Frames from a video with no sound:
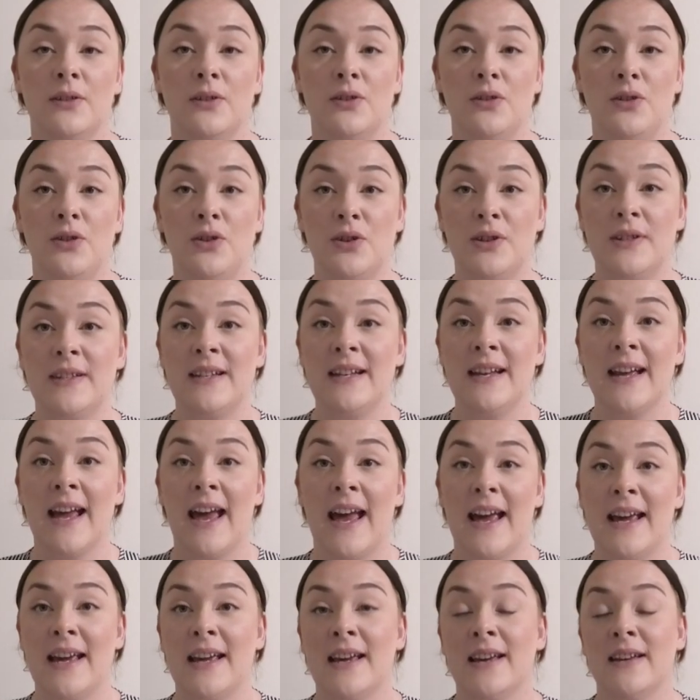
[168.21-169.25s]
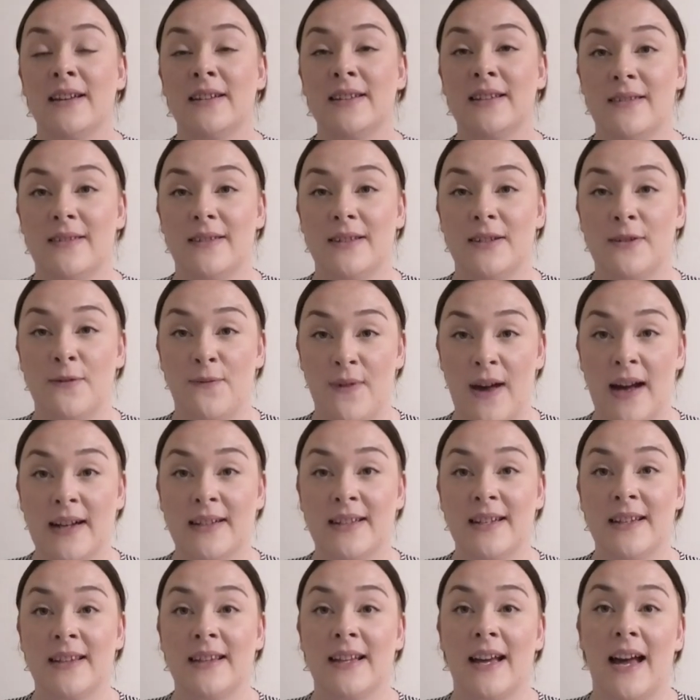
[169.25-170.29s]
Using a
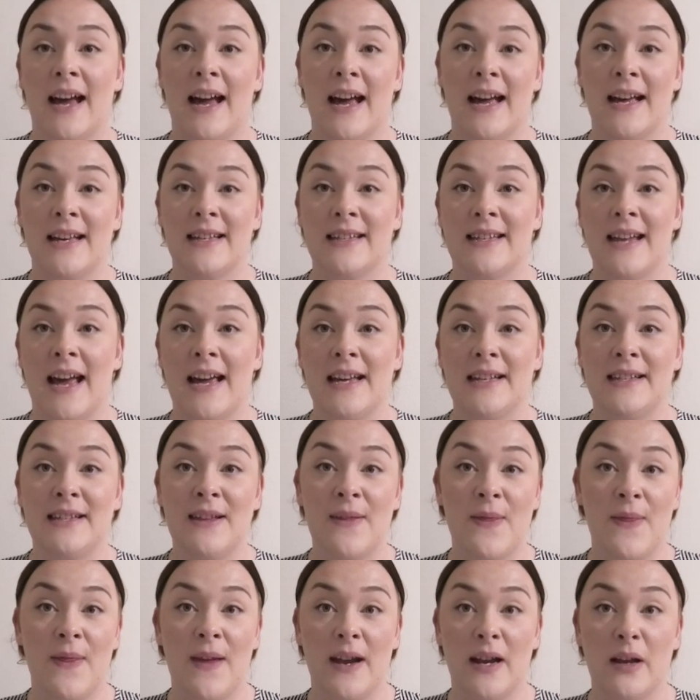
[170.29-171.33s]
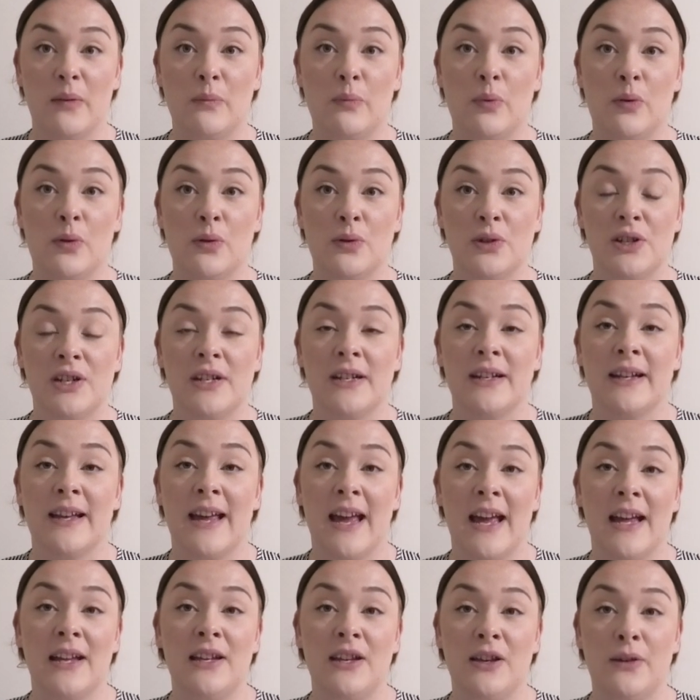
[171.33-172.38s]
surfactant that has a synthetic portion
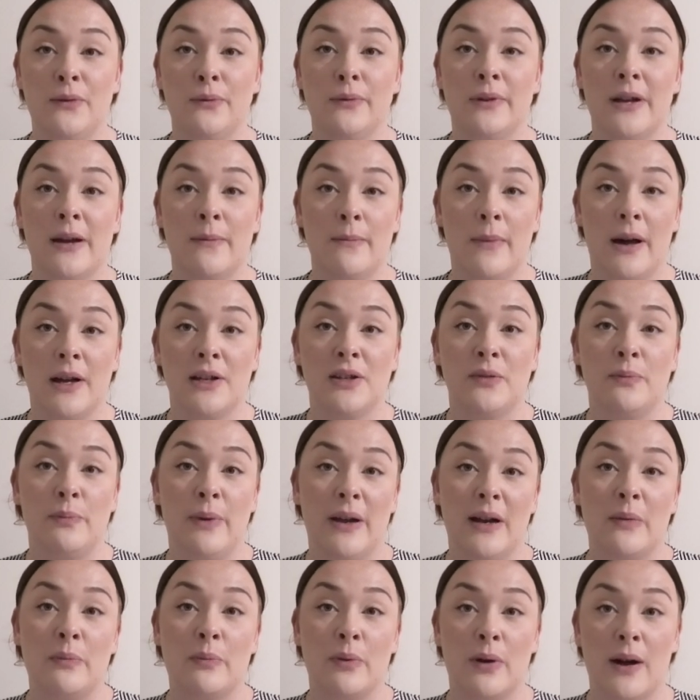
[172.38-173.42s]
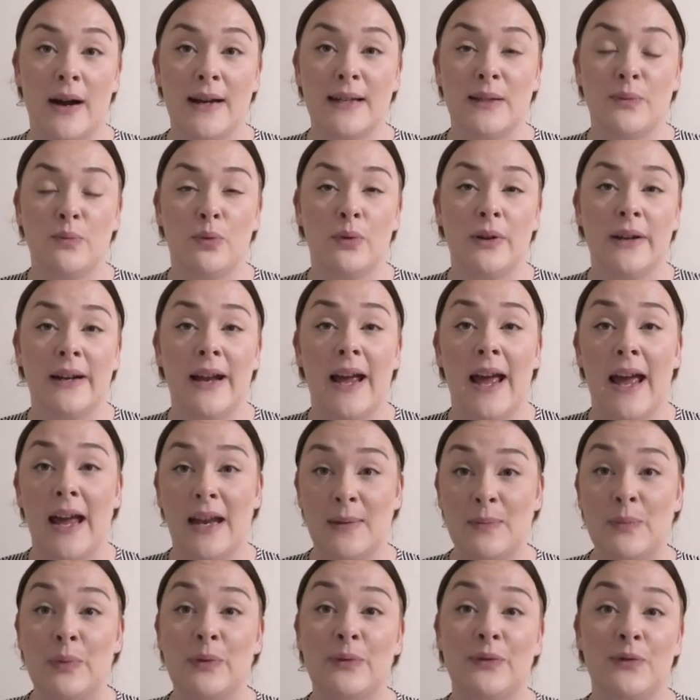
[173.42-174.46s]
can yield a much better price point
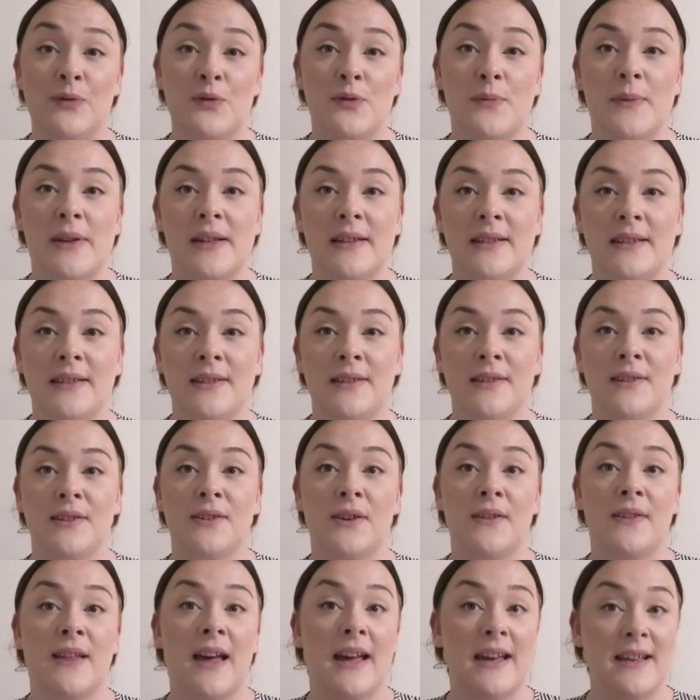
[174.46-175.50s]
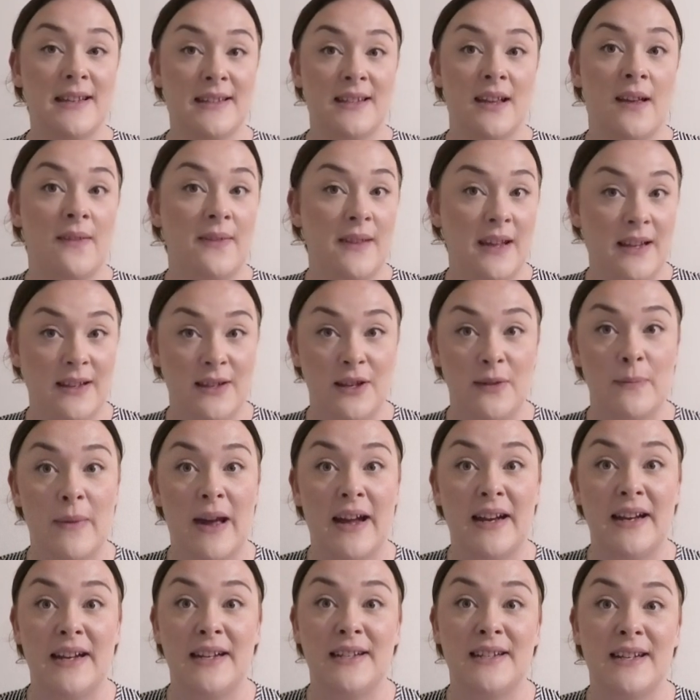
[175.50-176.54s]
and performance, so that is something you
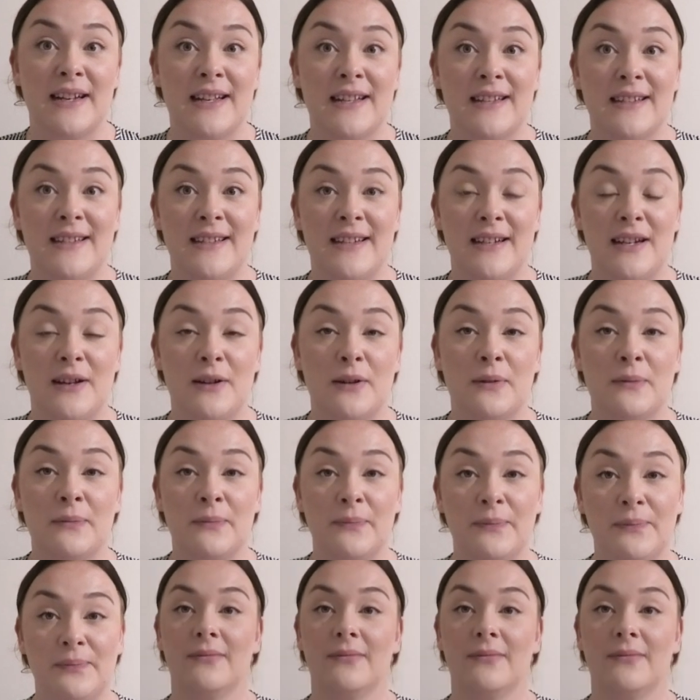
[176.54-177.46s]
may need to consider.